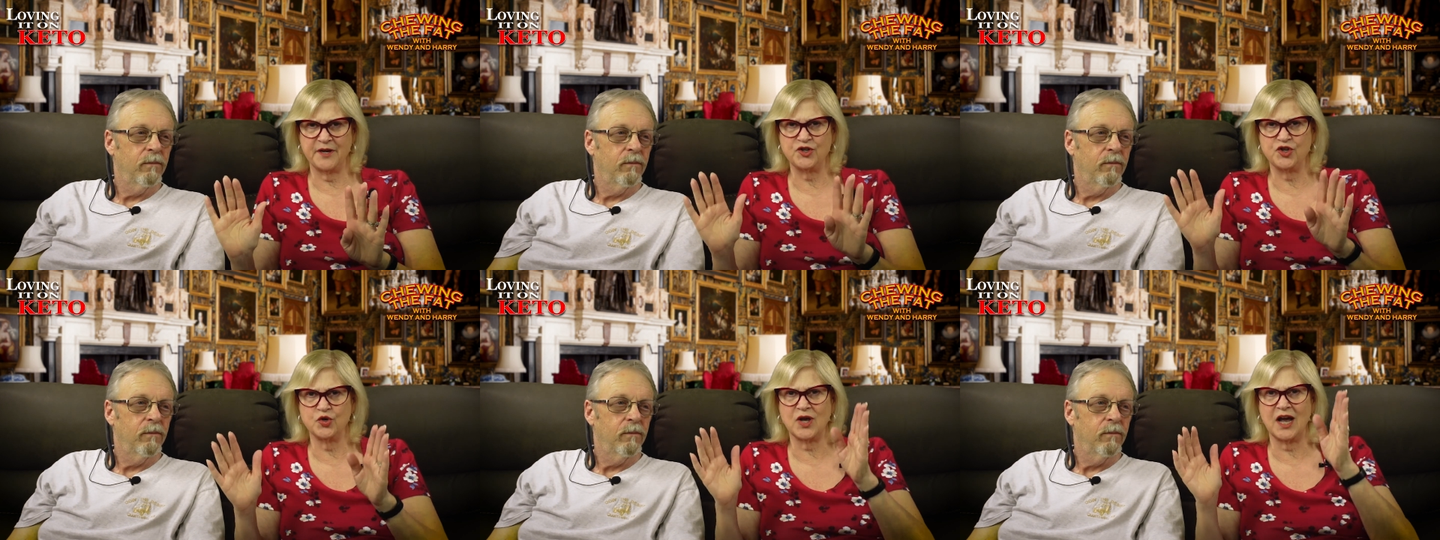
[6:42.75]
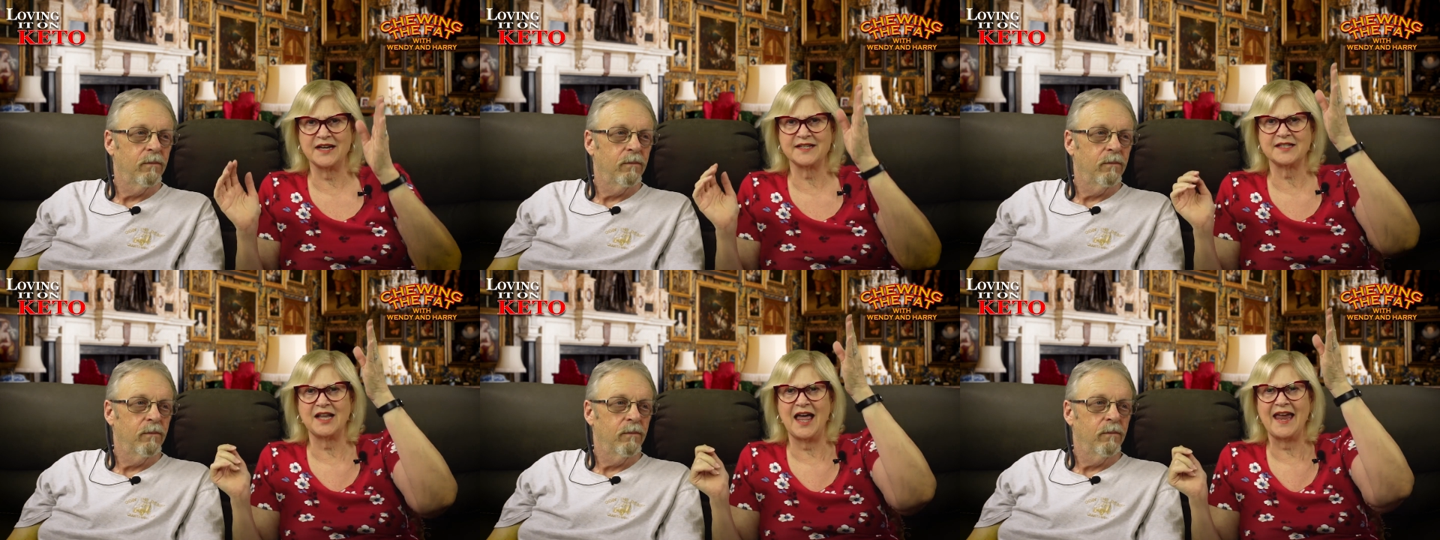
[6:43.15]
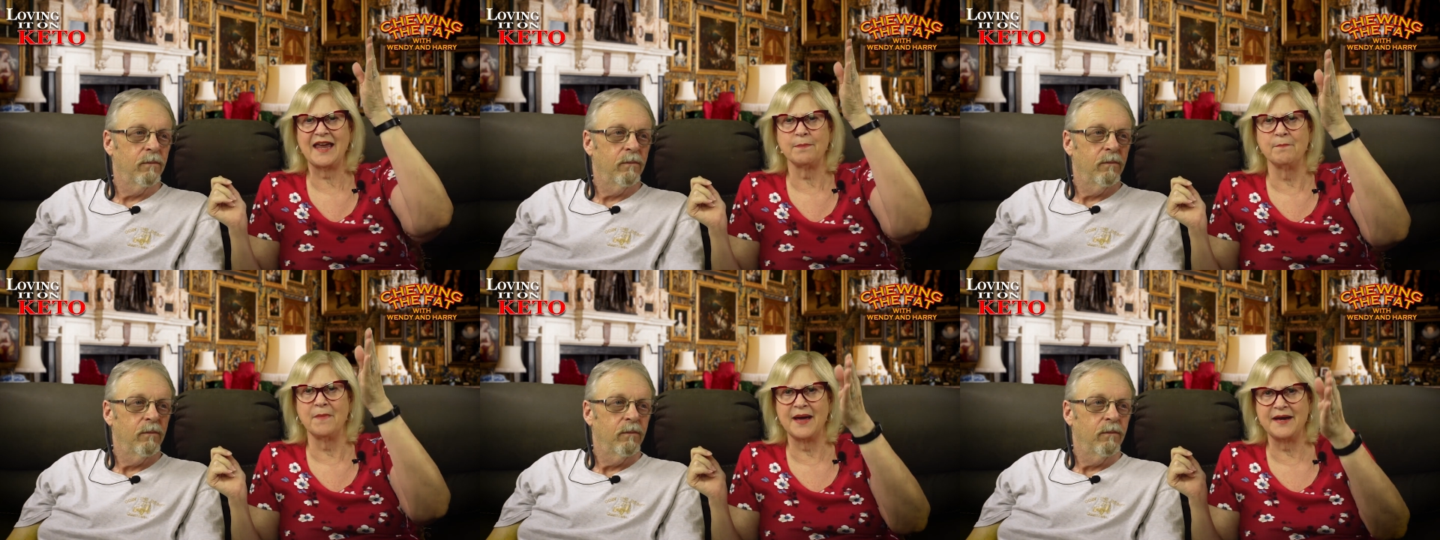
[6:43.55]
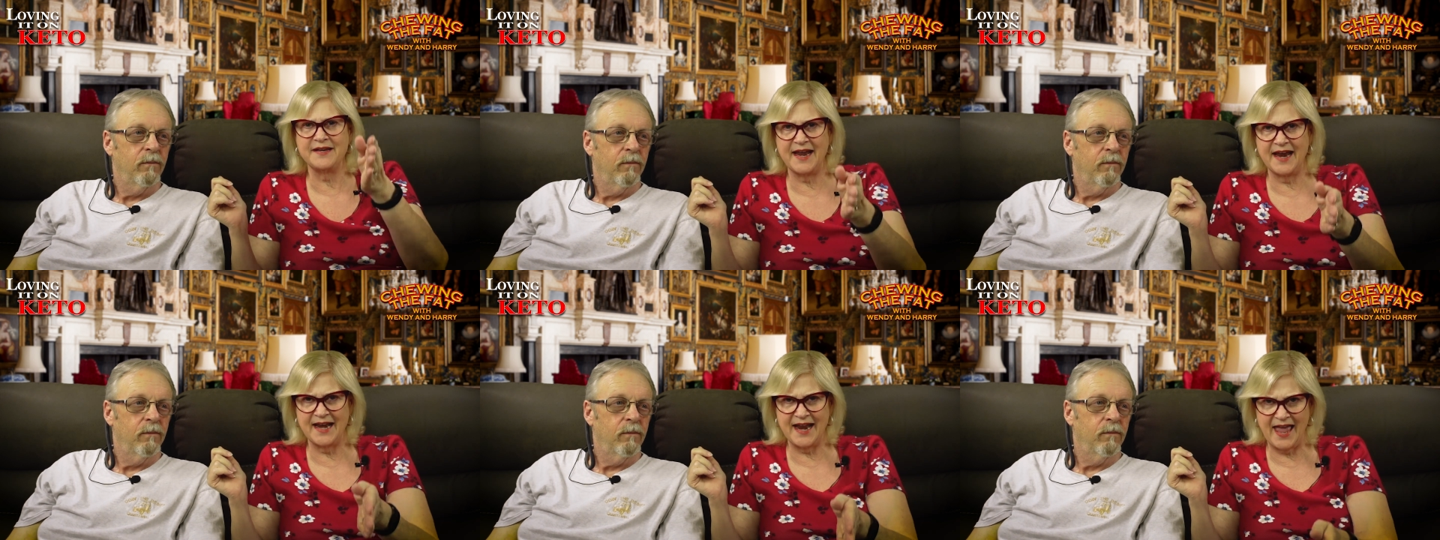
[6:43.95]
Speaker 1: but do you guys like
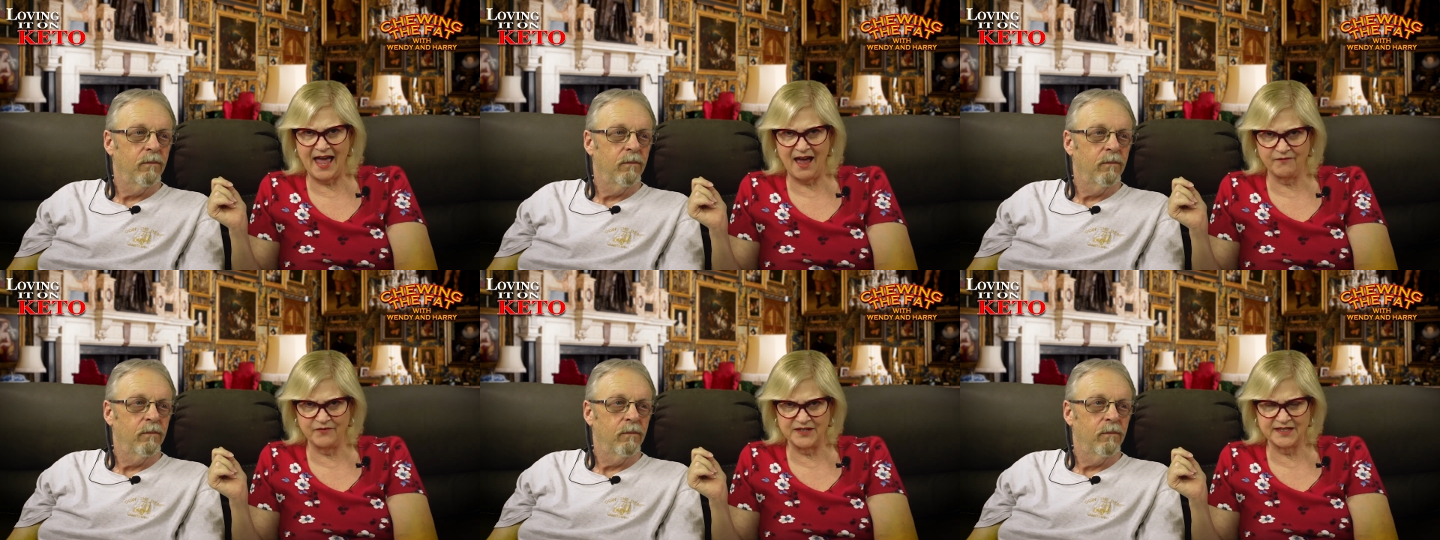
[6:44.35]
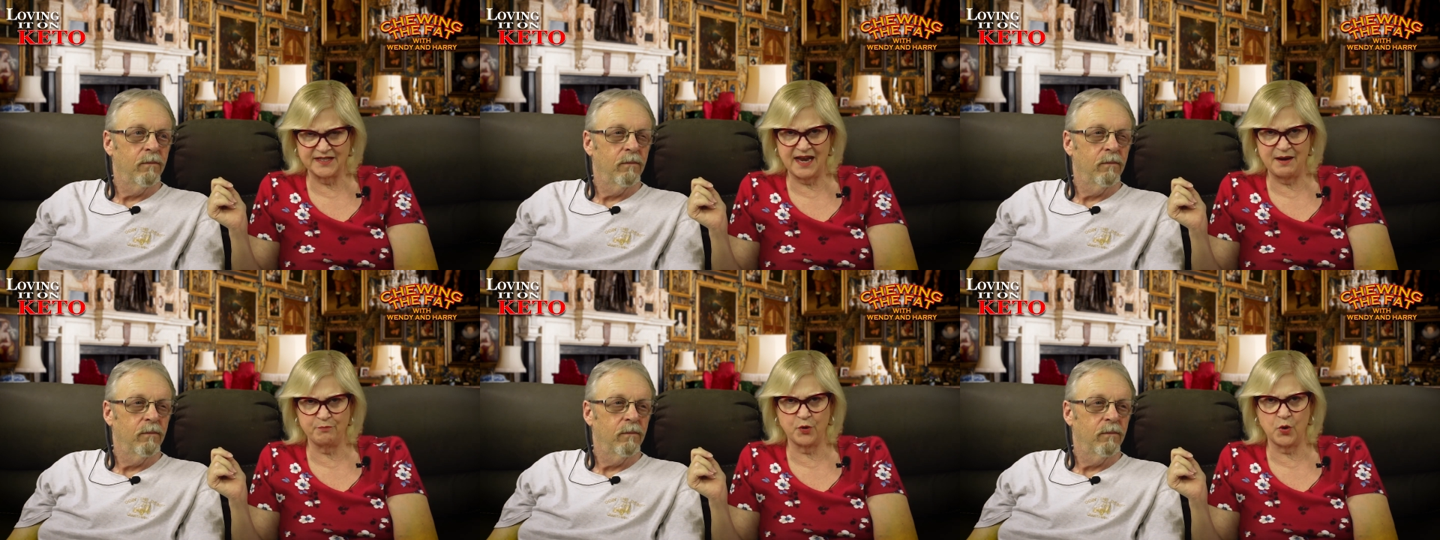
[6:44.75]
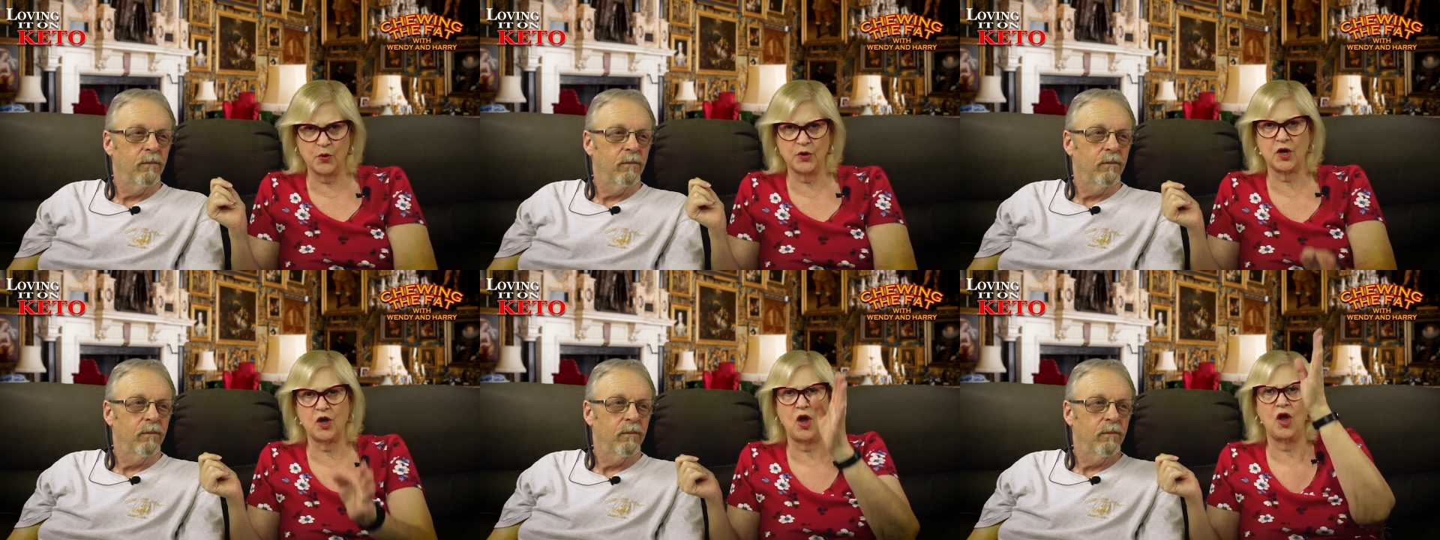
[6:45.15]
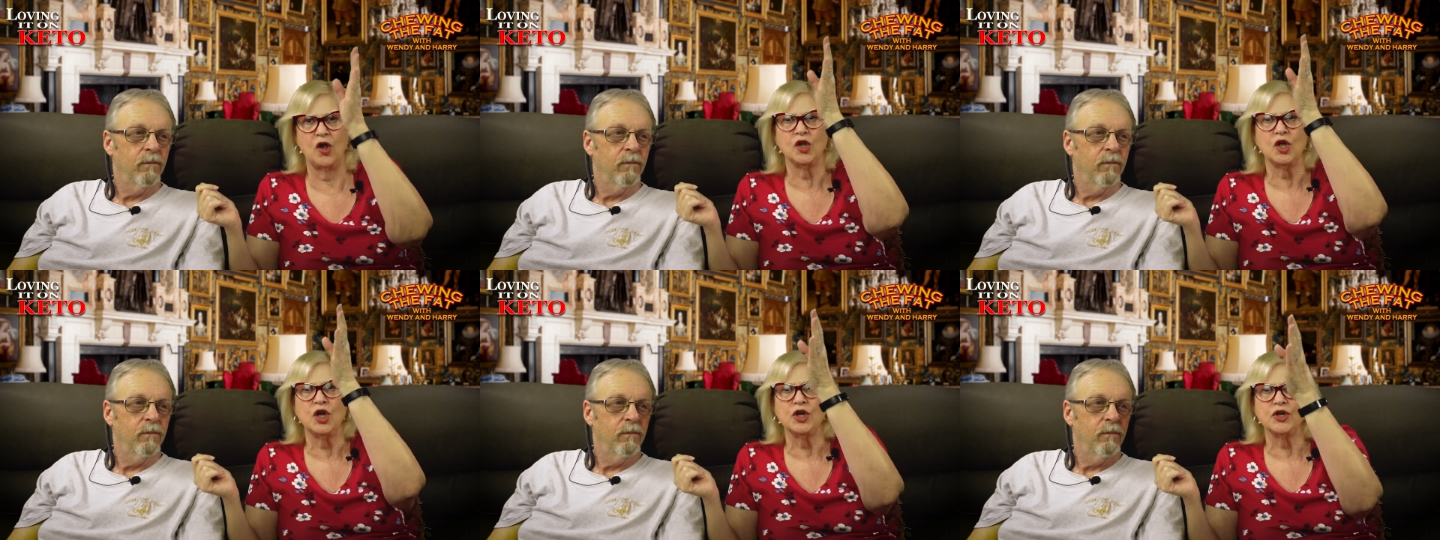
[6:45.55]
Monday to have the same protocol?